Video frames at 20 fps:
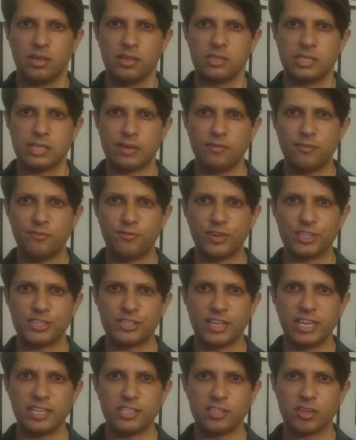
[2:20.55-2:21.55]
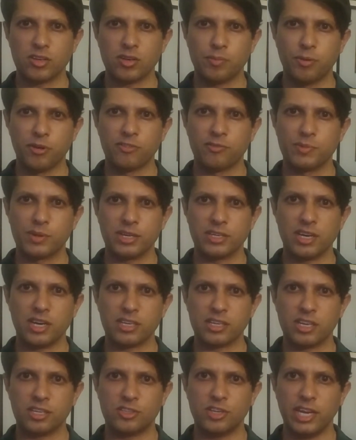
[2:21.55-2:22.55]
7 fresh cases are reported from
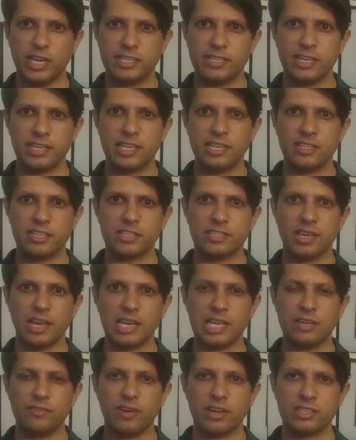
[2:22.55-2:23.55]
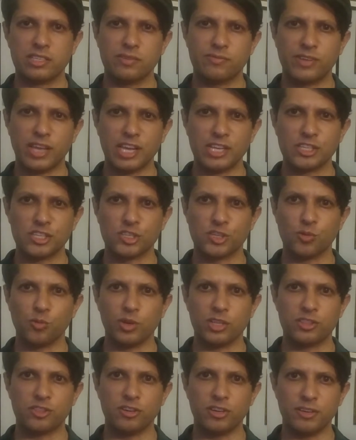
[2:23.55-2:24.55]
Karnataka today, taking the tally of active cases to
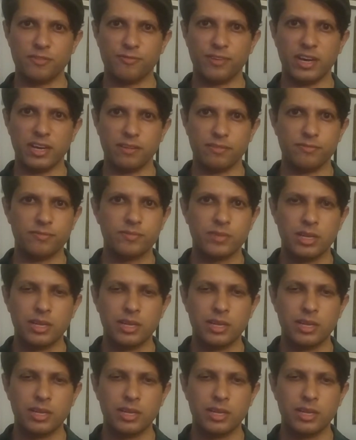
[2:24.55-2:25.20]
135.